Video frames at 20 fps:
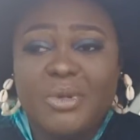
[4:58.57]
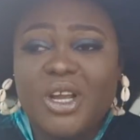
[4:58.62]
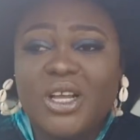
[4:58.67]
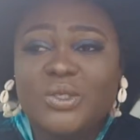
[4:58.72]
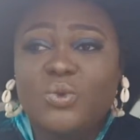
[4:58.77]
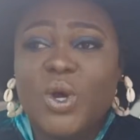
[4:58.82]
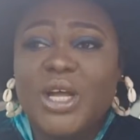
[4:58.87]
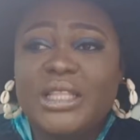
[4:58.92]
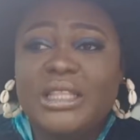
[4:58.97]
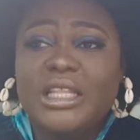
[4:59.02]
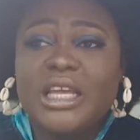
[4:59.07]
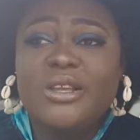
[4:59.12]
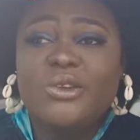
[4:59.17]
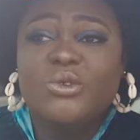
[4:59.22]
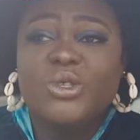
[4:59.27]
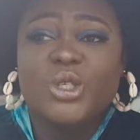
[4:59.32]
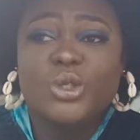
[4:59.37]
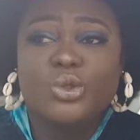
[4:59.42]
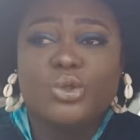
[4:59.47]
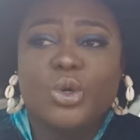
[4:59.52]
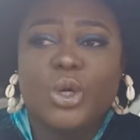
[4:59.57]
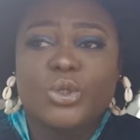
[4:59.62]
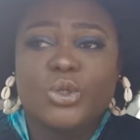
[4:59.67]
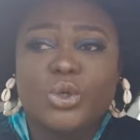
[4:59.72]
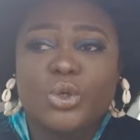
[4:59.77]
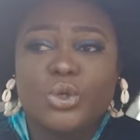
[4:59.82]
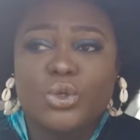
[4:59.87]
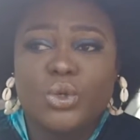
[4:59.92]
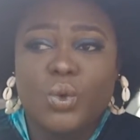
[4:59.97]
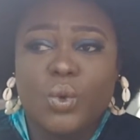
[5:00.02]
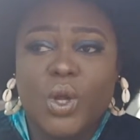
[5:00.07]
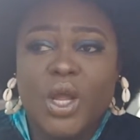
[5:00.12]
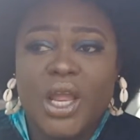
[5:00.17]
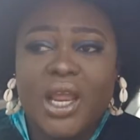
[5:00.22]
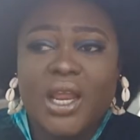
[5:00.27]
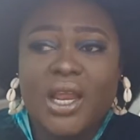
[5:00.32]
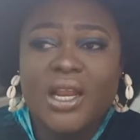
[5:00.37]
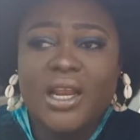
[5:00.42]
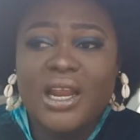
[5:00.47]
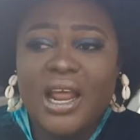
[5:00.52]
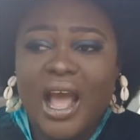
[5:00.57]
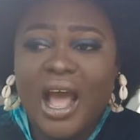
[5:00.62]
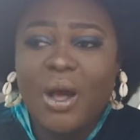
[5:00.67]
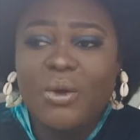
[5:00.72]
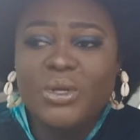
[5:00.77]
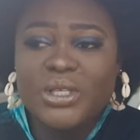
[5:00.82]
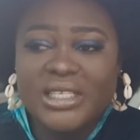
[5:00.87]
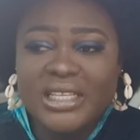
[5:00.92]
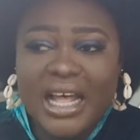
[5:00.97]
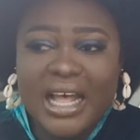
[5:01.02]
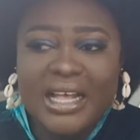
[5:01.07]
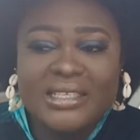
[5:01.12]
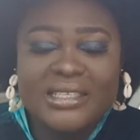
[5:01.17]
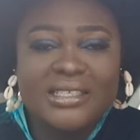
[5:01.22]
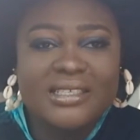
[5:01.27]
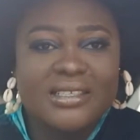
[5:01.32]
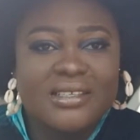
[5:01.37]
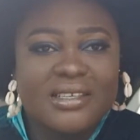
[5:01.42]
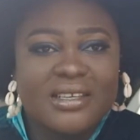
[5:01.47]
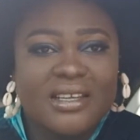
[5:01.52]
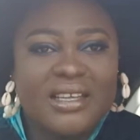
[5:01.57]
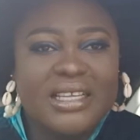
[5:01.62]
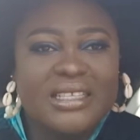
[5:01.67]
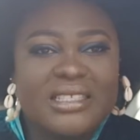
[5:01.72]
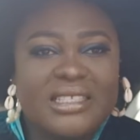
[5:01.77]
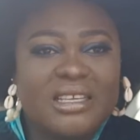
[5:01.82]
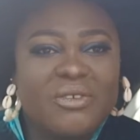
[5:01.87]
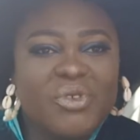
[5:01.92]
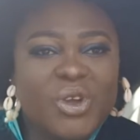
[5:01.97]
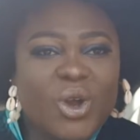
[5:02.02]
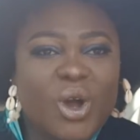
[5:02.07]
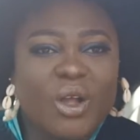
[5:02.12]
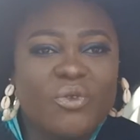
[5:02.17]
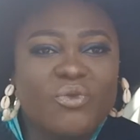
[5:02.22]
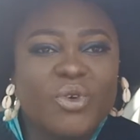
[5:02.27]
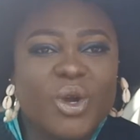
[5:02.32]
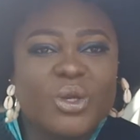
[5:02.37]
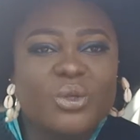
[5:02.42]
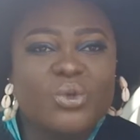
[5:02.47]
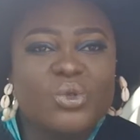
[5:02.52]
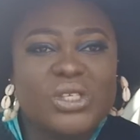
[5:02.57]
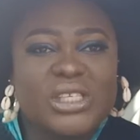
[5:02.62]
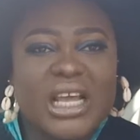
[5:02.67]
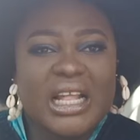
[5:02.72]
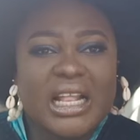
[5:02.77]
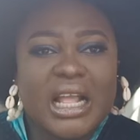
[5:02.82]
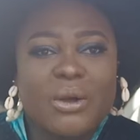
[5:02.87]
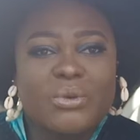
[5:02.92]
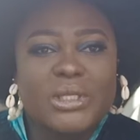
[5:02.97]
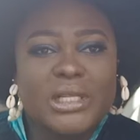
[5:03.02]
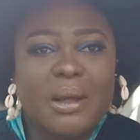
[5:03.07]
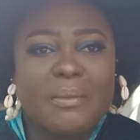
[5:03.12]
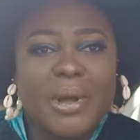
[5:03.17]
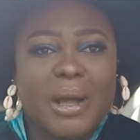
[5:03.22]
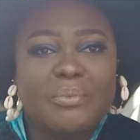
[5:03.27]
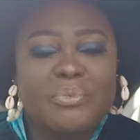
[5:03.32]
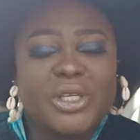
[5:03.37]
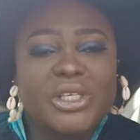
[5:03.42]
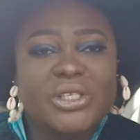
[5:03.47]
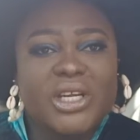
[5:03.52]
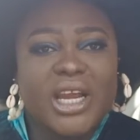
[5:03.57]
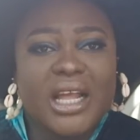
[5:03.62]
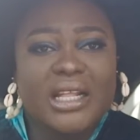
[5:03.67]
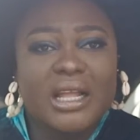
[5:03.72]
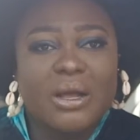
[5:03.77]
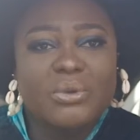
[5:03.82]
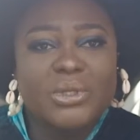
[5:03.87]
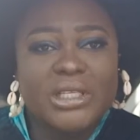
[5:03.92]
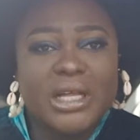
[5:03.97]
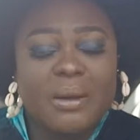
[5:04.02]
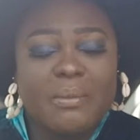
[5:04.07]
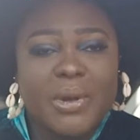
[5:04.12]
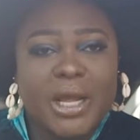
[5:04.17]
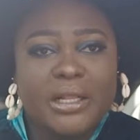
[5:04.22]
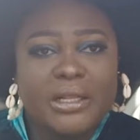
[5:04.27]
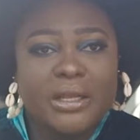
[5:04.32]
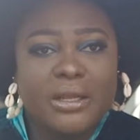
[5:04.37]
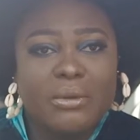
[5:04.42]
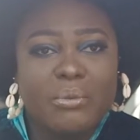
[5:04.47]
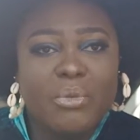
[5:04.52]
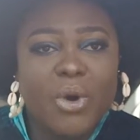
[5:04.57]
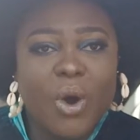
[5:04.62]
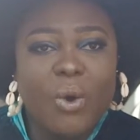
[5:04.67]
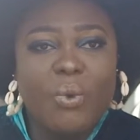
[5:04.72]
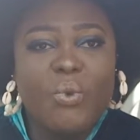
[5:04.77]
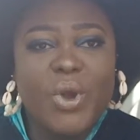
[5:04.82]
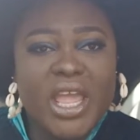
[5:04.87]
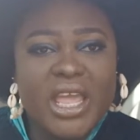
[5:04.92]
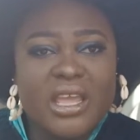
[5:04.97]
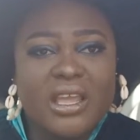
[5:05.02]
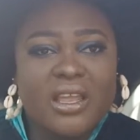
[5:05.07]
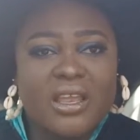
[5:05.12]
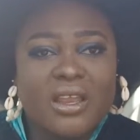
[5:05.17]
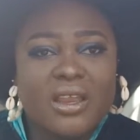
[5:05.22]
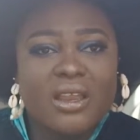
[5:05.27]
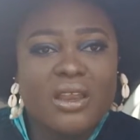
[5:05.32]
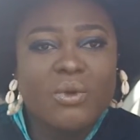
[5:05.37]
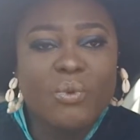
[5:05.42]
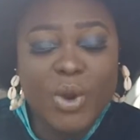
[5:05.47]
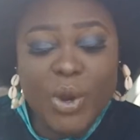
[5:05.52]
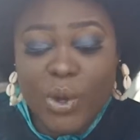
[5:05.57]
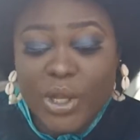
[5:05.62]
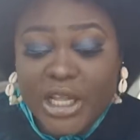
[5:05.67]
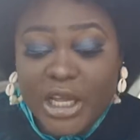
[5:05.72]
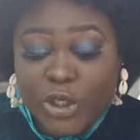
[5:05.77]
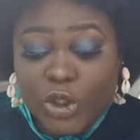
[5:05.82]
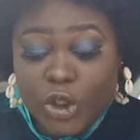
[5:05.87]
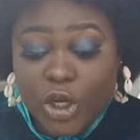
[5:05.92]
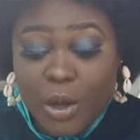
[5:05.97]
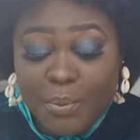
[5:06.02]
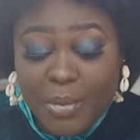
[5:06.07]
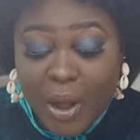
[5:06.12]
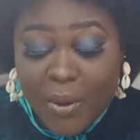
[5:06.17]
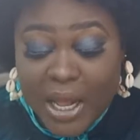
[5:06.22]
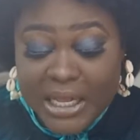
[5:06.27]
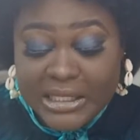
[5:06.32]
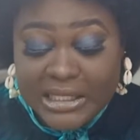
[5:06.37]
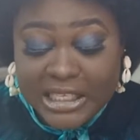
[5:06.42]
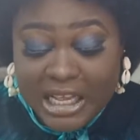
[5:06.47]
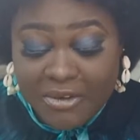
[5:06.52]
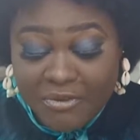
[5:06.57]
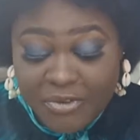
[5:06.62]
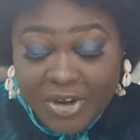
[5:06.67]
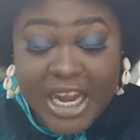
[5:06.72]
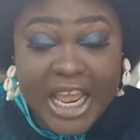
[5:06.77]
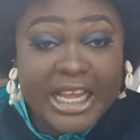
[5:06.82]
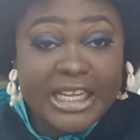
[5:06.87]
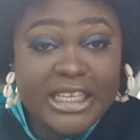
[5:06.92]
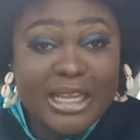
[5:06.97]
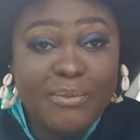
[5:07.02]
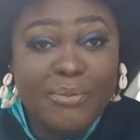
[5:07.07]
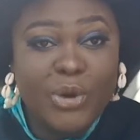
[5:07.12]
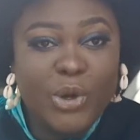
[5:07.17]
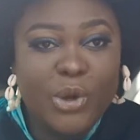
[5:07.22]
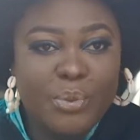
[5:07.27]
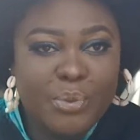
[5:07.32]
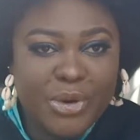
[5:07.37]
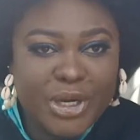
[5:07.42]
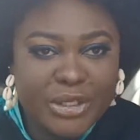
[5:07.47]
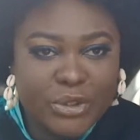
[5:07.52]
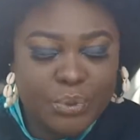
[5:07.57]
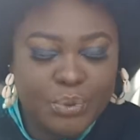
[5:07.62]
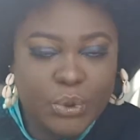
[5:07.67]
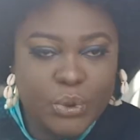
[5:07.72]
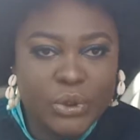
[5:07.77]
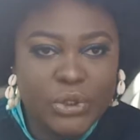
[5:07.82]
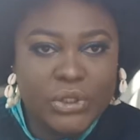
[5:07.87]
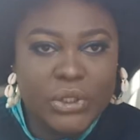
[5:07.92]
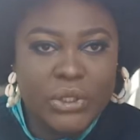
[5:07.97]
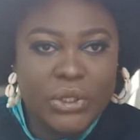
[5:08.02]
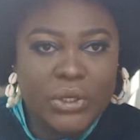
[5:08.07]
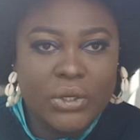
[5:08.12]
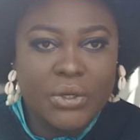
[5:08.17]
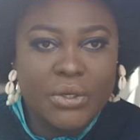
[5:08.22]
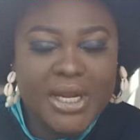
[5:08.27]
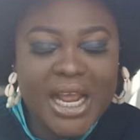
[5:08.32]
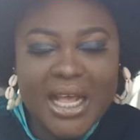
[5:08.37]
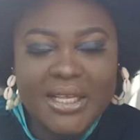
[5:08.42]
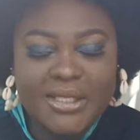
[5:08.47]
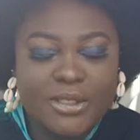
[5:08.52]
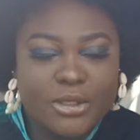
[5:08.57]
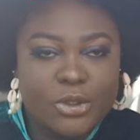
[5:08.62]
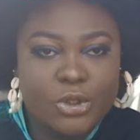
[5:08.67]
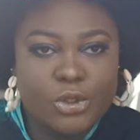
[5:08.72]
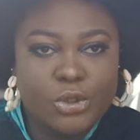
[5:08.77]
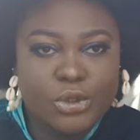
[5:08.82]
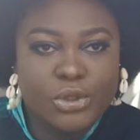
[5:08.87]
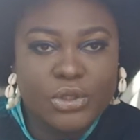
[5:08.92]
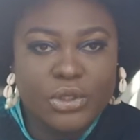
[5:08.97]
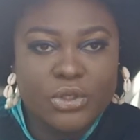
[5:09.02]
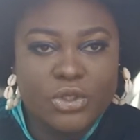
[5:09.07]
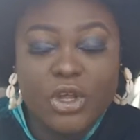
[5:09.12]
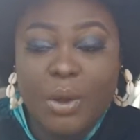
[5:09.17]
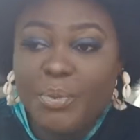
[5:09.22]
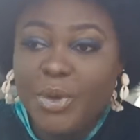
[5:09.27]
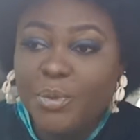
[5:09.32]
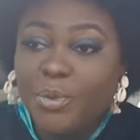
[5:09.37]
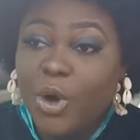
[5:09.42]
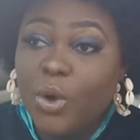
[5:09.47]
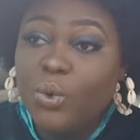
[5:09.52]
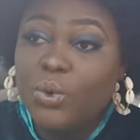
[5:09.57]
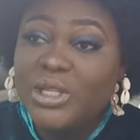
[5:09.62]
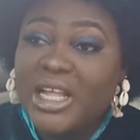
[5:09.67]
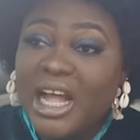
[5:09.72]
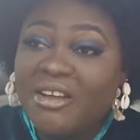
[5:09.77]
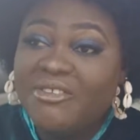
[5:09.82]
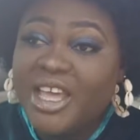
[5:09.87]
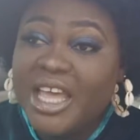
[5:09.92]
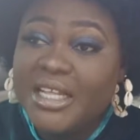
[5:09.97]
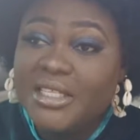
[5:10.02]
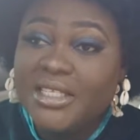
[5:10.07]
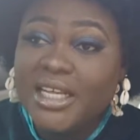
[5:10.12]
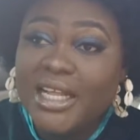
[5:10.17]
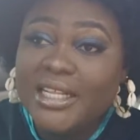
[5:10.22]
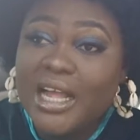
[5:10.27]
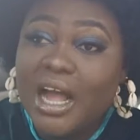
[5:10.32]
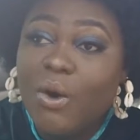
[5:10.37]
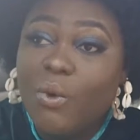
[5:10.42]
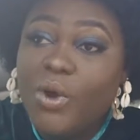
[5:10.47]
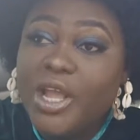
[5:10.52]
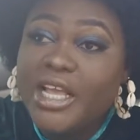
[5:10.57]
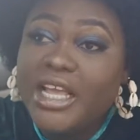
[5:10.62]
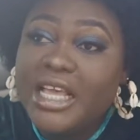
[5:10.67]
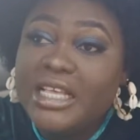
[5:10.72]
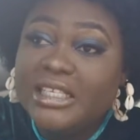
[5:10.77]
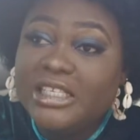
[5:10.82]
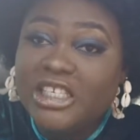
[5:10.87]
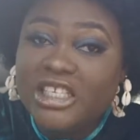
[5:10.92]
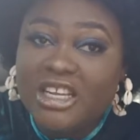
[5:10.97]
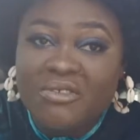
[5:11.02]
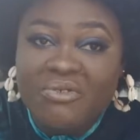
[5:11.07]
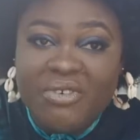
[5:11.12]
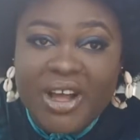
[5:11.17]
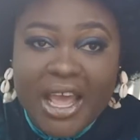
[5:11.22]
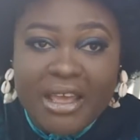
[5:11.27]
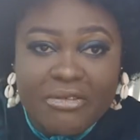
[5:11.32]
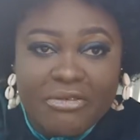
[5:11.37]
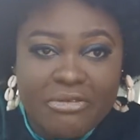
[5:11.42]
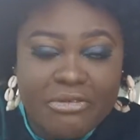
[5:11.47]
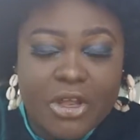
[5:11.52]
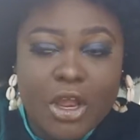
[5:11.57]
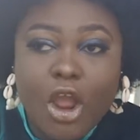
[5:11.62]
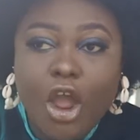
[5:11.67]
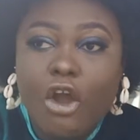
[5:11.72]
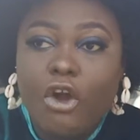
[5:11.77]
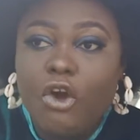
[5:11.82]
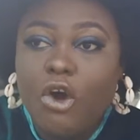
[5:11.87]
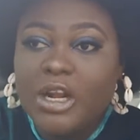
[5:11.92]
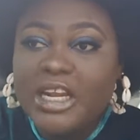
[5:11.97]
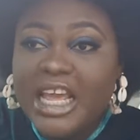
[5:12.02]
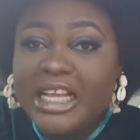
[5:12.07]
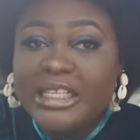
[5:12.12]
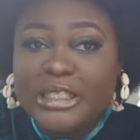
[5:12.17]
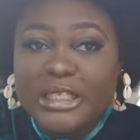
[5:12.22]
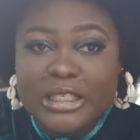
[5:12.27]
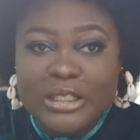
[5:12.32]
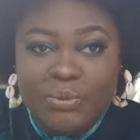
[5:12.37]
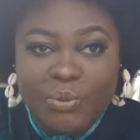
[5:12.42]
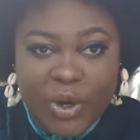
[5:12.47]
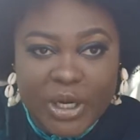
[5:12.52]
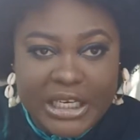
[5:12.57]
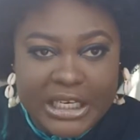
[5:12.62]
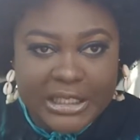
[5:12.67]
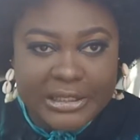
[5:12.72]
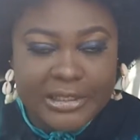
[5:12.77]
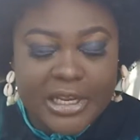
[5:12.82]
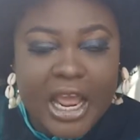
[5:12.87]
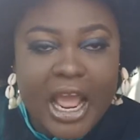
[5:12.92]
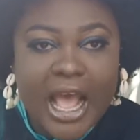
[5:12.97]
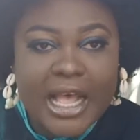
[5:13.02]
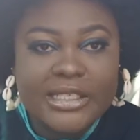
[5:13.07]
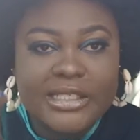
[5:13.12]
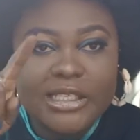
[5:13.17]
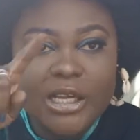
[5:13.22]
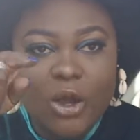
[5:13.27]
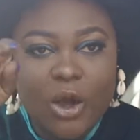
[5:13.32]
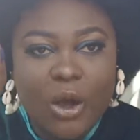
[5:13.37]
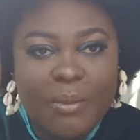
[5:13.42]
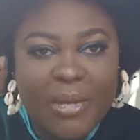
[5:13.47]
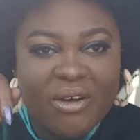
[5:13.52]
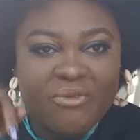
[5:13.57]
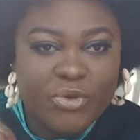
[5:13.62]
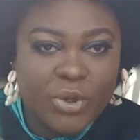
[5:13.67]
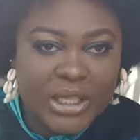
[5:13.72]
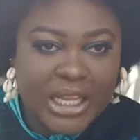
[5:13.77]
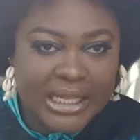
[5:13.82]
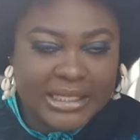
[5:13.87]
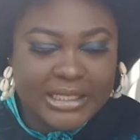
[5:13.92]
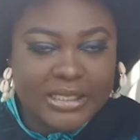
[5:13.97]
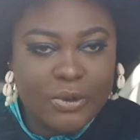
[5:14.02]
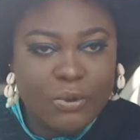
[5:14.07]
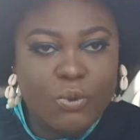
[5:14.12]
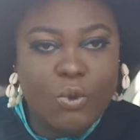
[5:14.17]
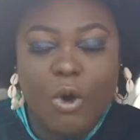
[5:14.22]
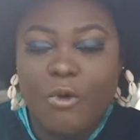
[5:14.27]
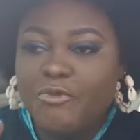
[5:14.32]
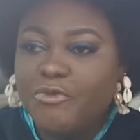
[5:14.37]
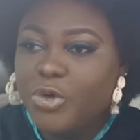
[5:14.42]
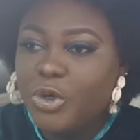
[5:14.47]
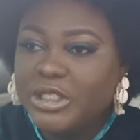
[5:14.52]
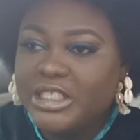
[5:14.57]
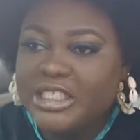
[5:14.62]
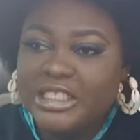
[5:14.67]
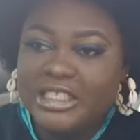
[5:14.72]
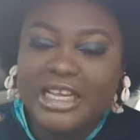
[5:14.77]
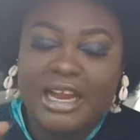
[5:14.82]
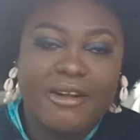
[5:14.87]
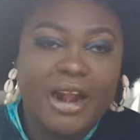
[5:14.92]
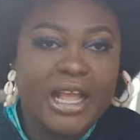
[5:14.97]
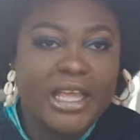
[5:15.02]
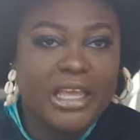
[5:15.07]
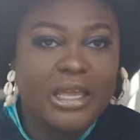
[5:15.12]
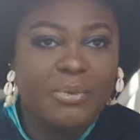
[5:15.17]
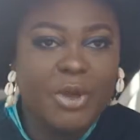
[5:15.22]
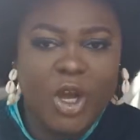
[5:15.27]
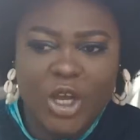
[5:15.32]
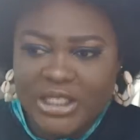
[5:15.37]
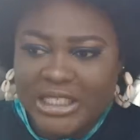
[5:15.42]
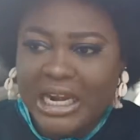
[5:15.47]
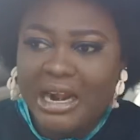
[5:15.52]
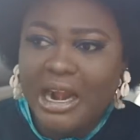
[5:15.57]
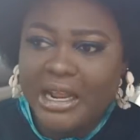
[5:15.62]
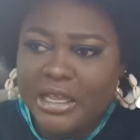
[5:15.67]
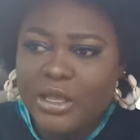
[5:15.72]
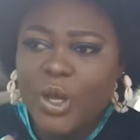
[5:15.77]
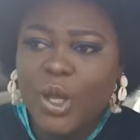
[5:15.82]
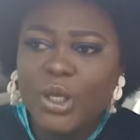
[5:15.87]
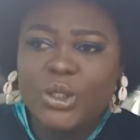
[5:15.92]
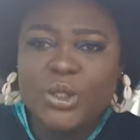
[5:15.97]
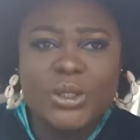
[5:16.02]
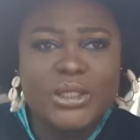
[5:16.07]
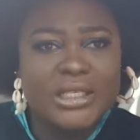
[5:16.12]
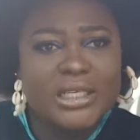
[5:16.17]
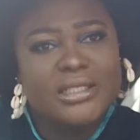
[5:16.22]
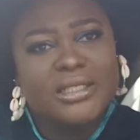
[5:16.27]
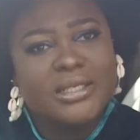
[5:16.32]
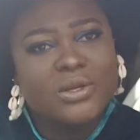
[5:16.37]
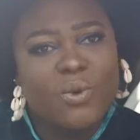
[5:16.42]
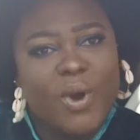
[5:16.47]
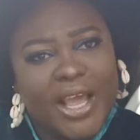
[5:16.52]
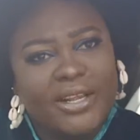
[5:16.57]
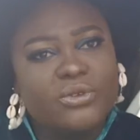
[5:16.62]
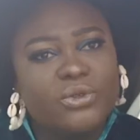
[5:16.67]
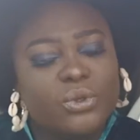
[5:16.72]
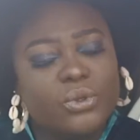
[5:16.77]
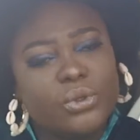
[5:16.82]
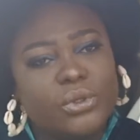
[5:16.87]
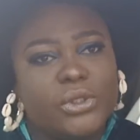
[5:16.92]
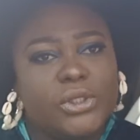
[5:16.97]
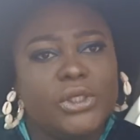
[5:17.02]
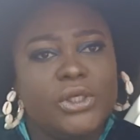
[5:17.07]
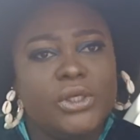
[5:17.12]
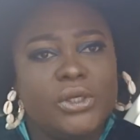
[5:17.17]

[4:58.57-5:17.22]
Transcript: Because one thing you need to also know, Hausas, it's difficult for you to an Hausa man betray an Hausa man. But we go they chop ourselves leg, they blow breeze foot. That's the truth. Some people could have entered that wicked J5, collect his money, and still come and vote Atiku or vote Saraki. Because Saraki also did quite good.